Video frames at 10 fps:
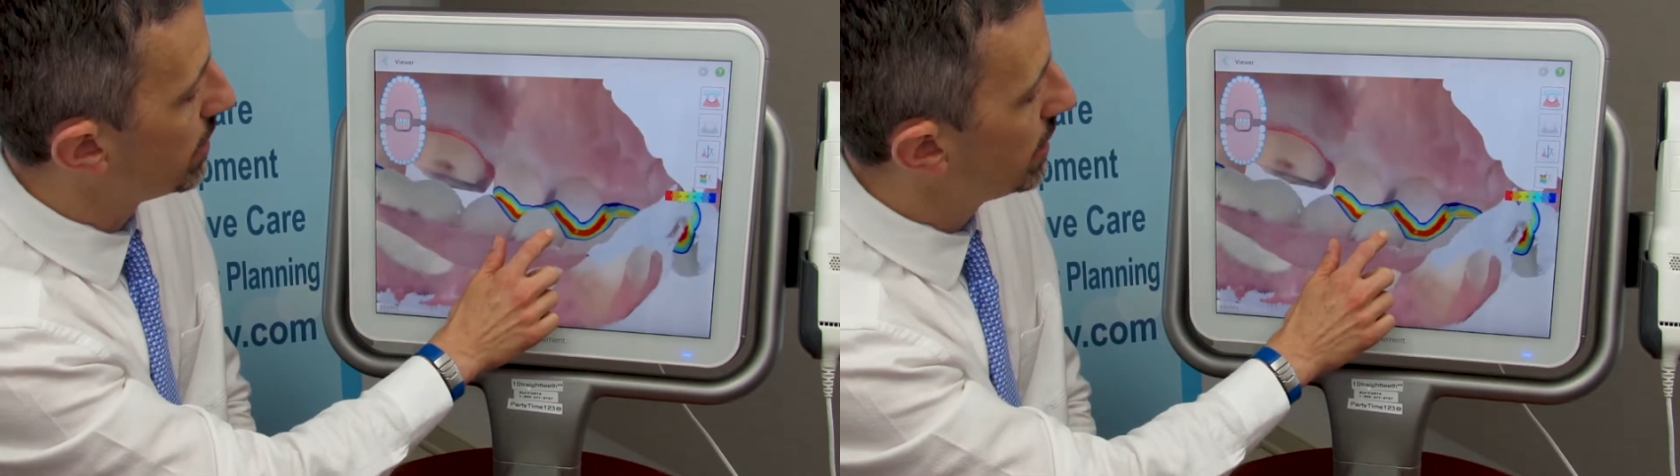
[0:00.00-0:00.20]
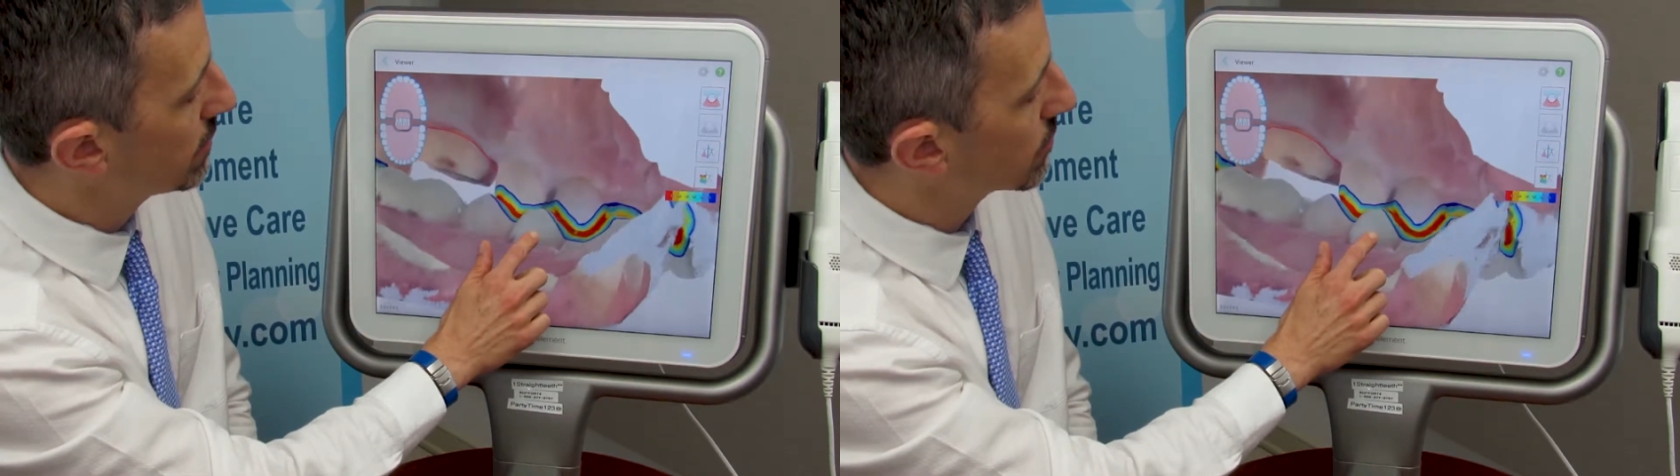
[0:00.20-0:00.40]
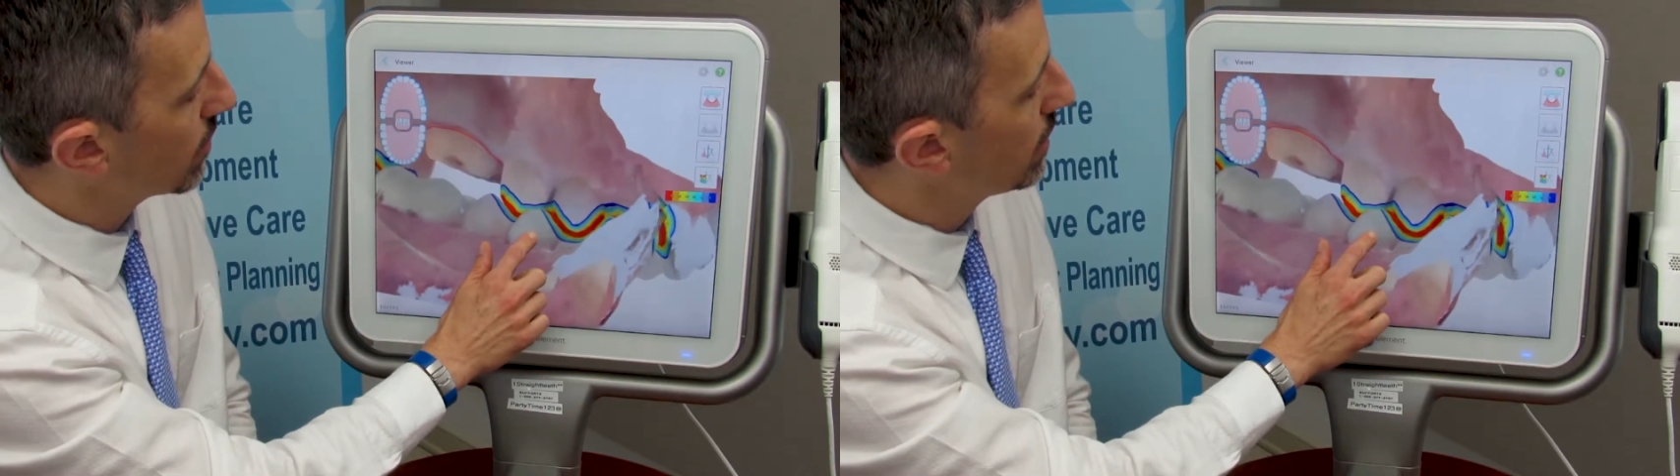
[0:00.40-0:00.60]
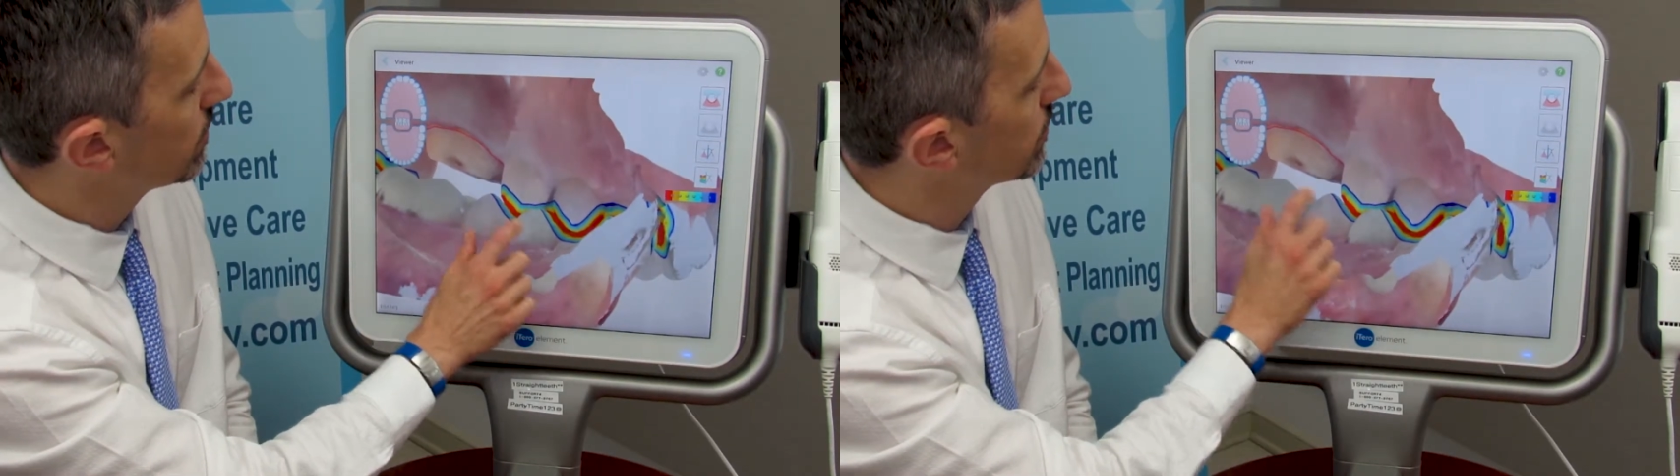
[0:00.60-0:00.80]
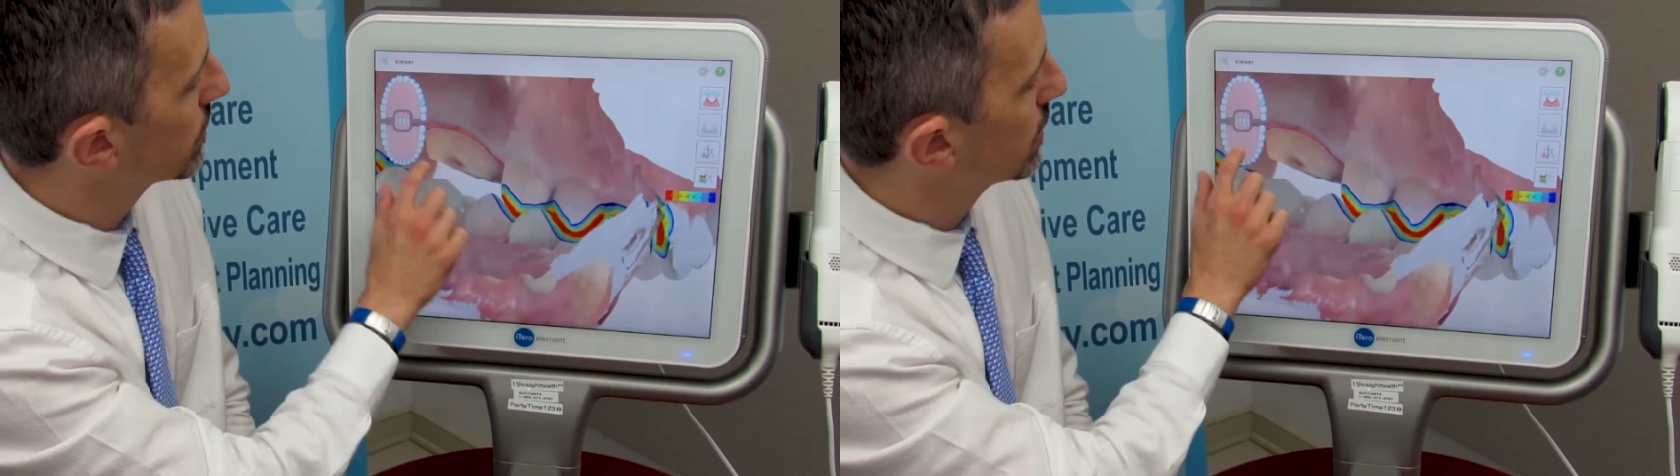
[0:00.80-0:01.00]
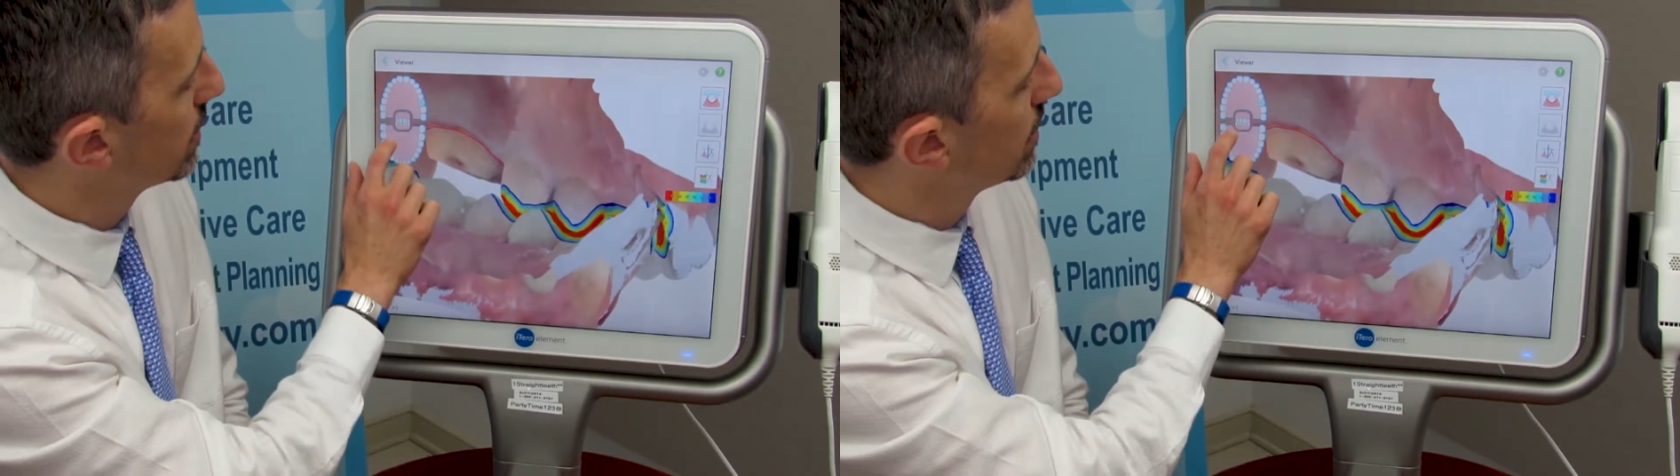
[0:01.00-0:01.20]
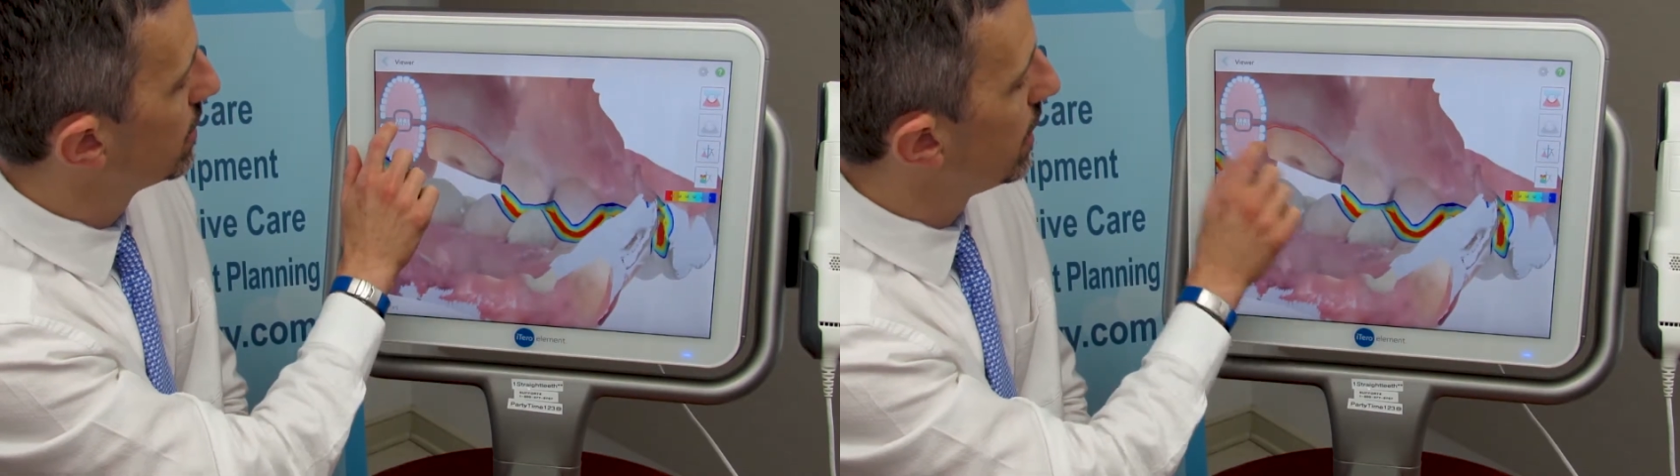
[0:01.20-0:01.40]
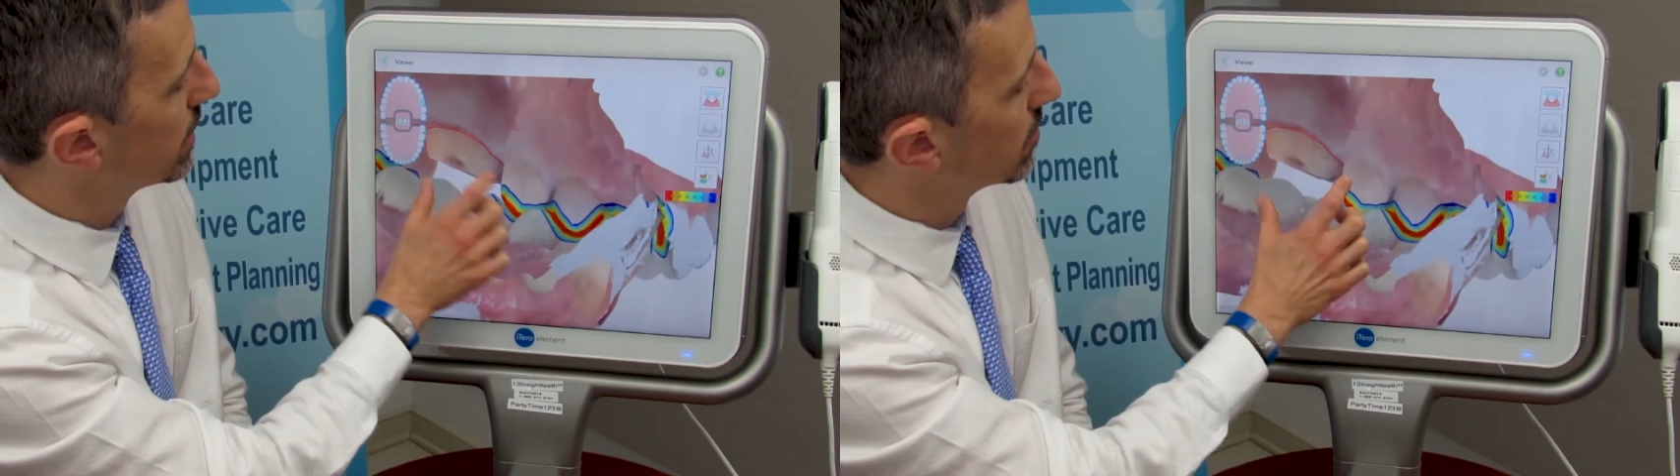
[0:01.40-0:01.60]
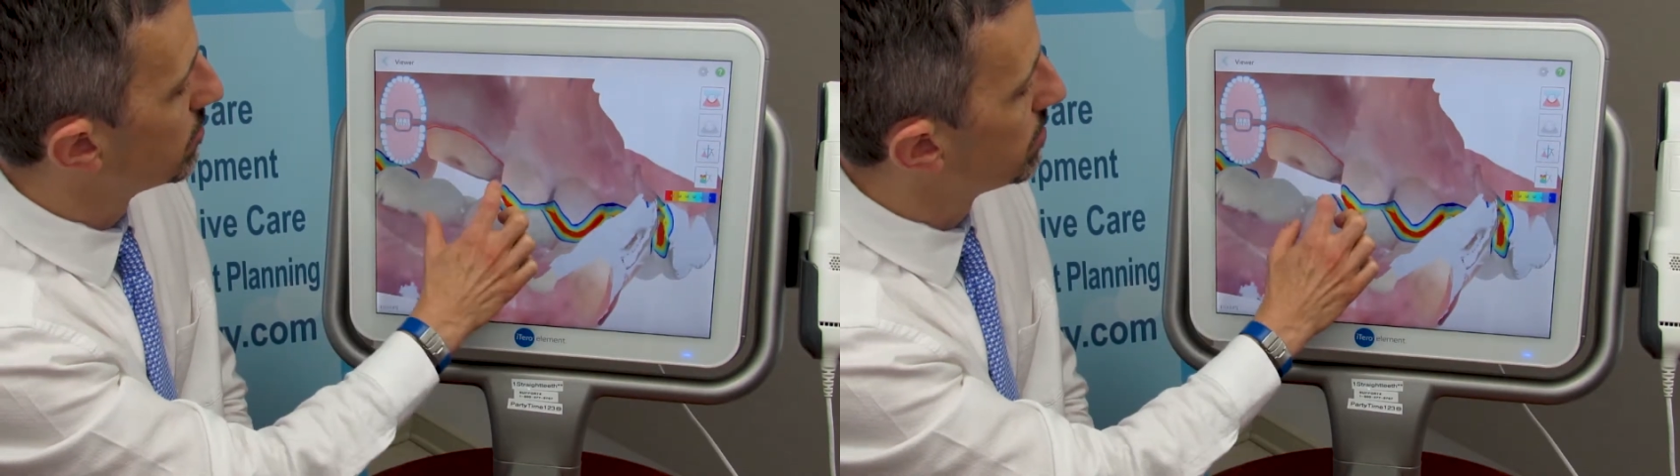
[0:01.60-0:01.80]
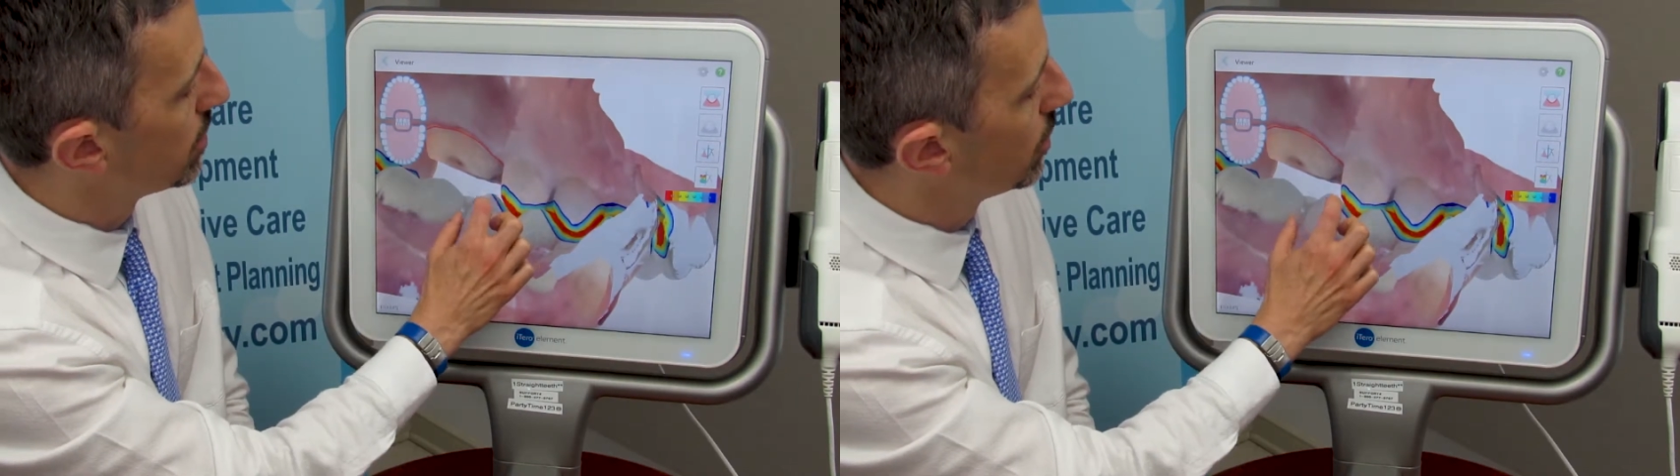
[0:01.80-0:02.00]
bite's right. I can
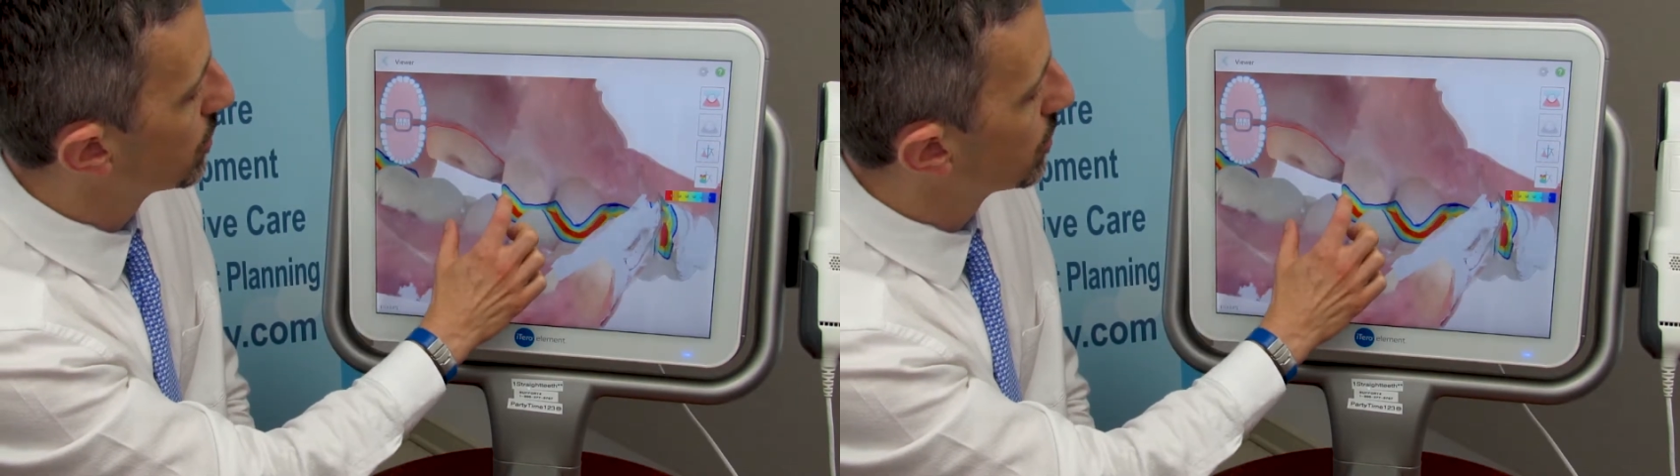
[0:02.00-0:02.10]
blow